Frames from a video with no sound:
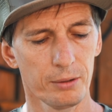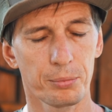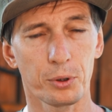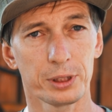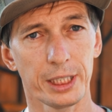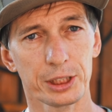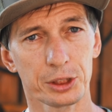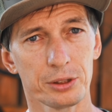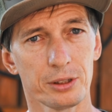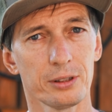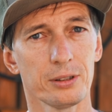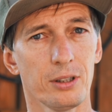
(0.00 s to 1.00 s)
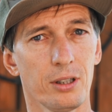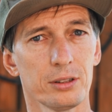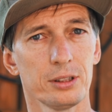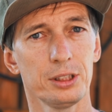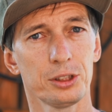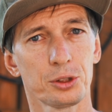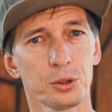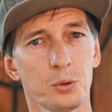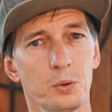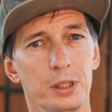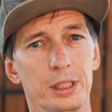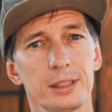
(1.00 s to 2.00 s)
Protection on this
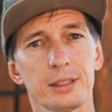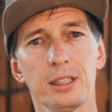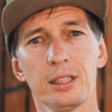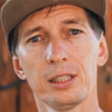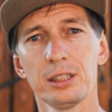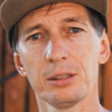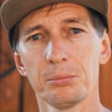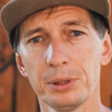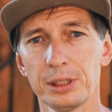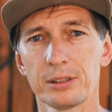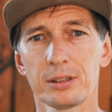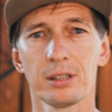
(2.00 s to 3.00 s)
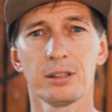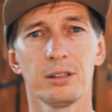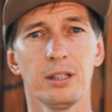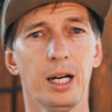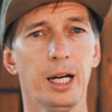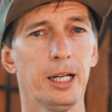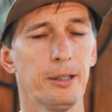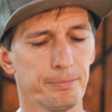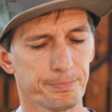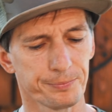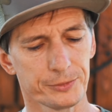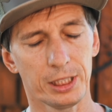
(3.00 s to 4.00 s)
shoe is a little bit
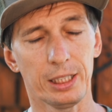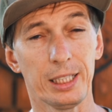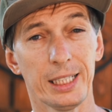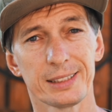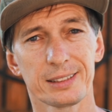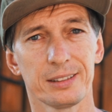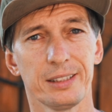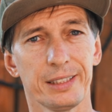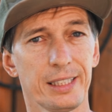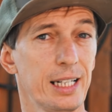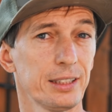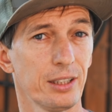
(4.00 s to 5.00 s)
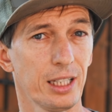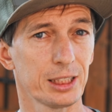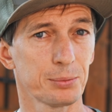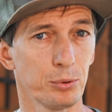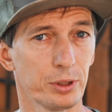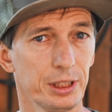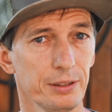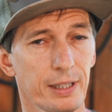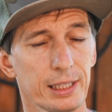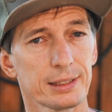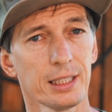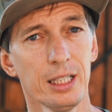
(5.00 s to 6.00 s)
less than other La
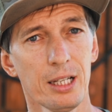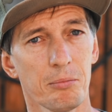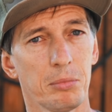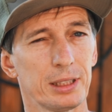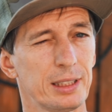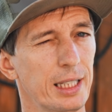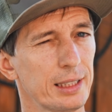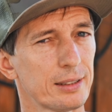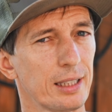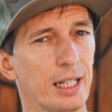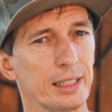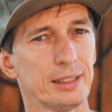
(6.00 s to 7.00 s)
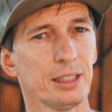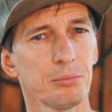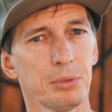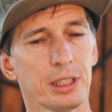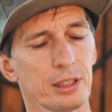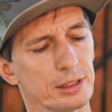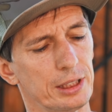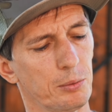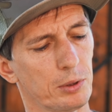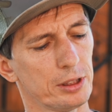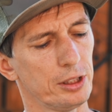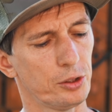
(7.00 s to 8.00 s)
Sportivas, but that I think because they
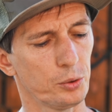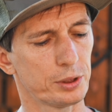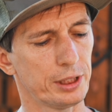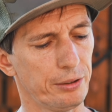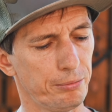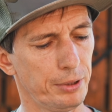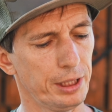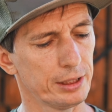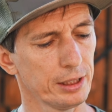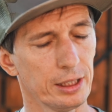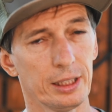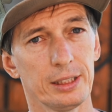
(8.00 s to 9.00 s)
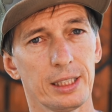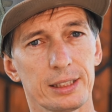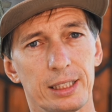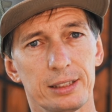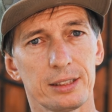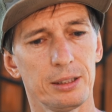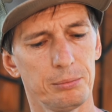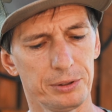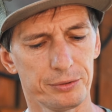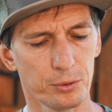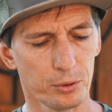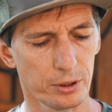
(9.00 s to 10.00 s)
wanted to save weight, and as I said
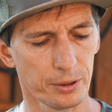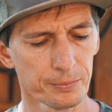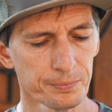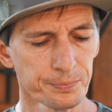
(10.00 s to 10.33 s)
before,